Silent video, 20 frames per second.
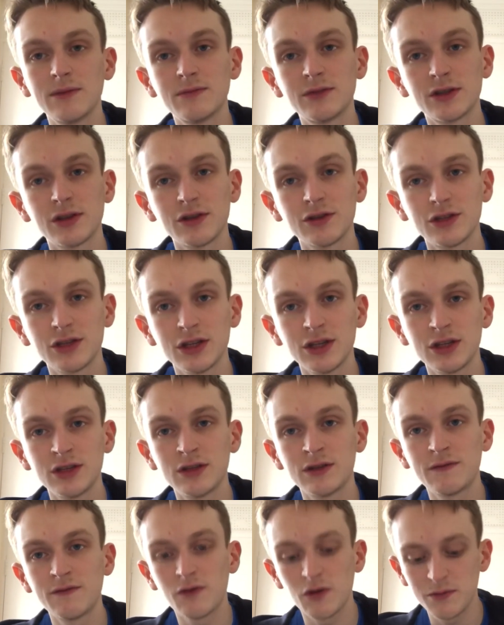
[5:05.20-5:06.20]
such
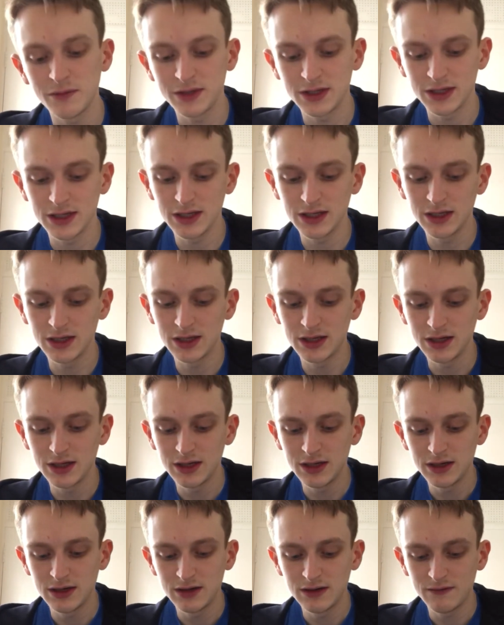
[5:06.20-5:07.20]
as vomiting,
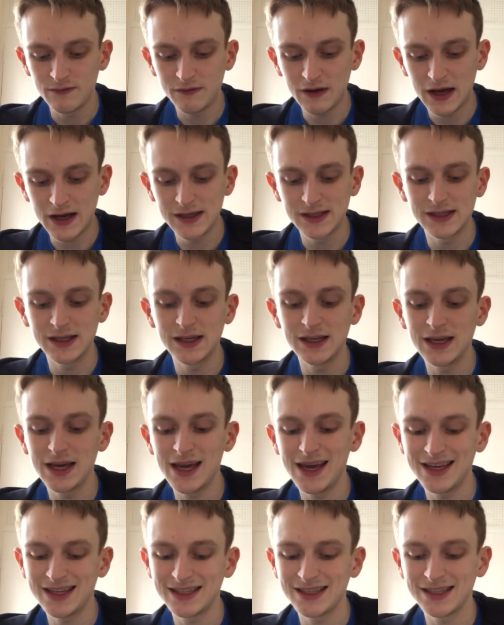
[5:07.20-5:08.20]
fasting,
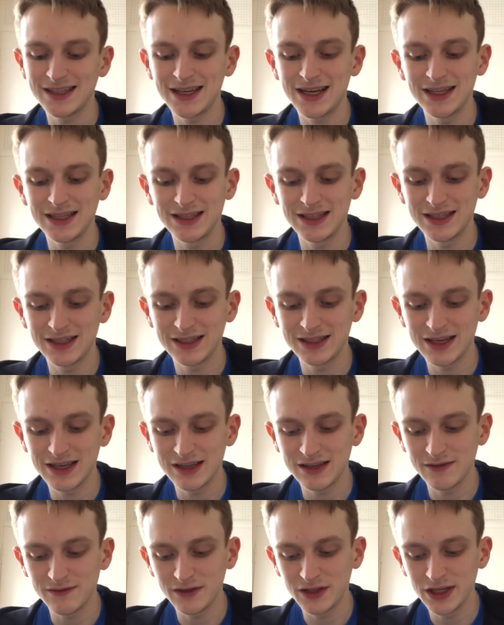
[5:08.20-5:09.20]
exercising
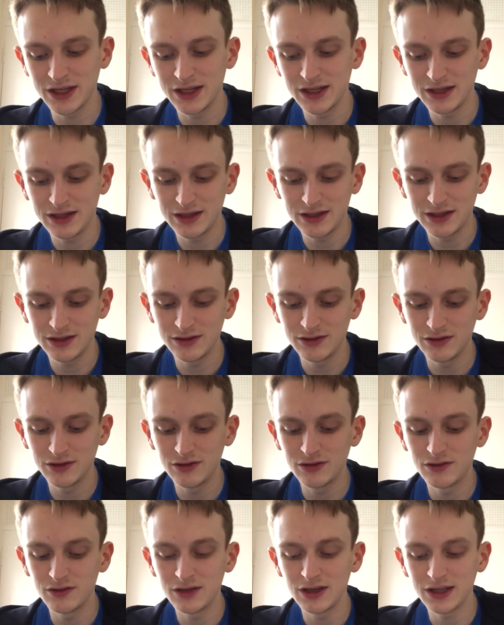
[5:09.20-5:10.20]
excessively, and
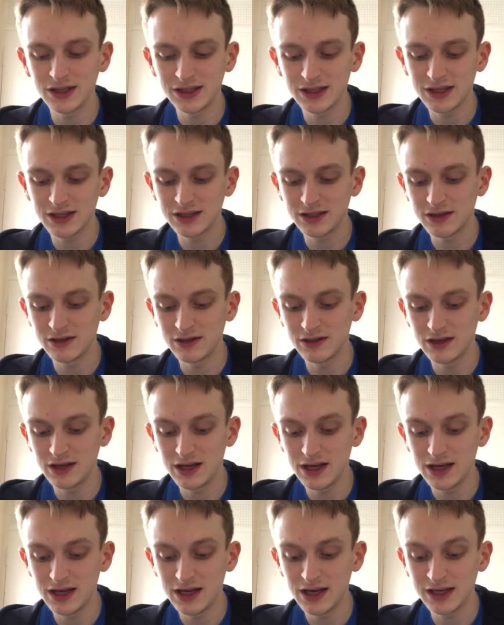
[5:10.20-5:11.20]

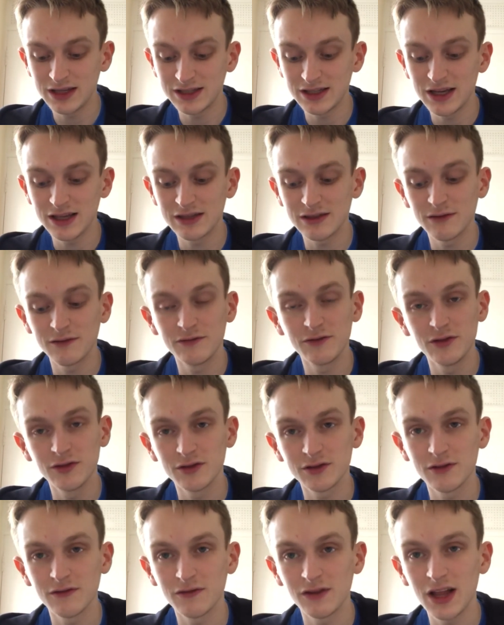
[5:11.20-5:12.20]
excessive
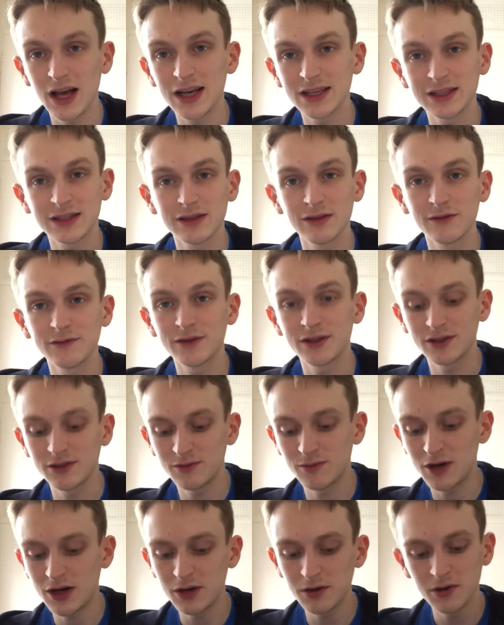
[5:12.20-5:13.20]
use of laxatives
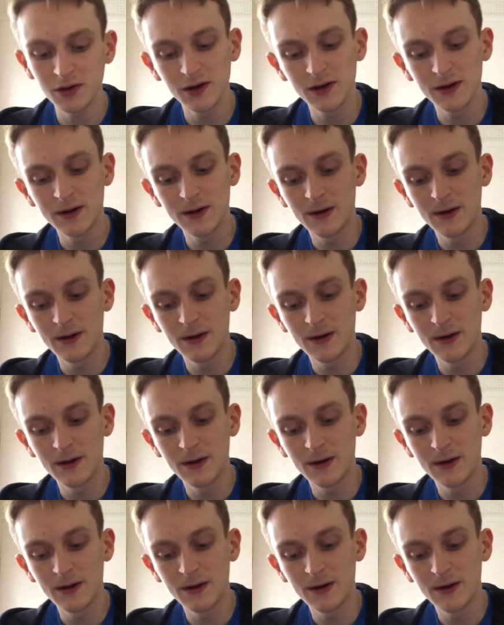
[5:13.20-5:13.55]
as well.